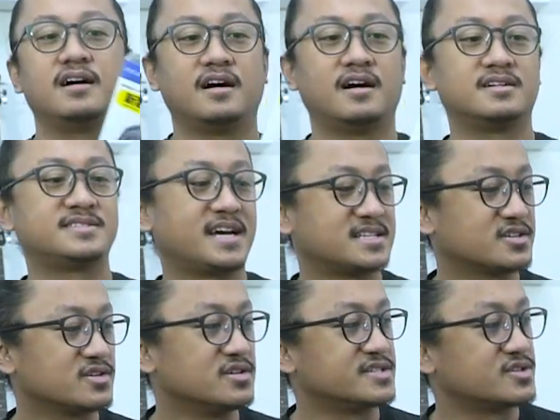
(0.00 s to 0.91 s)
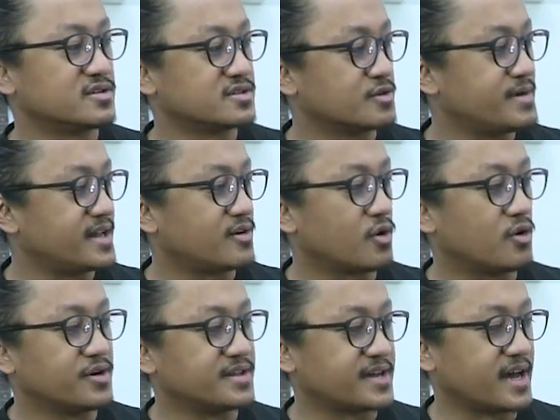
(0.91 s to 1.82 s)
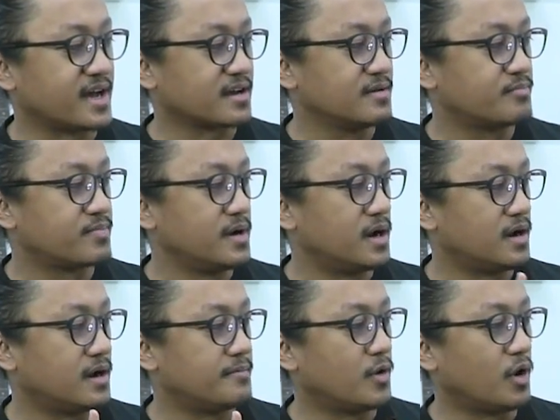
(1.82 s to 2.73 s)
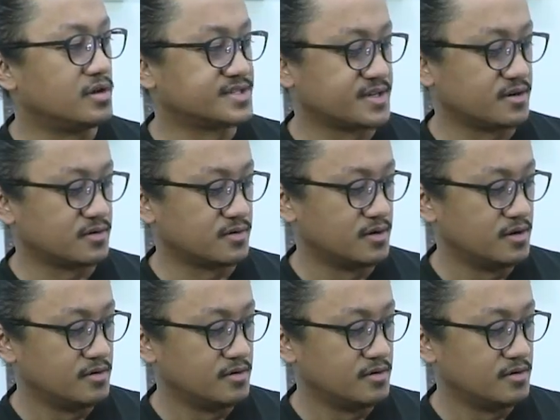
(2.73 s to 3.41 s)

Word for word: uh, Tactical Assault Commander Hori Tac, um, also,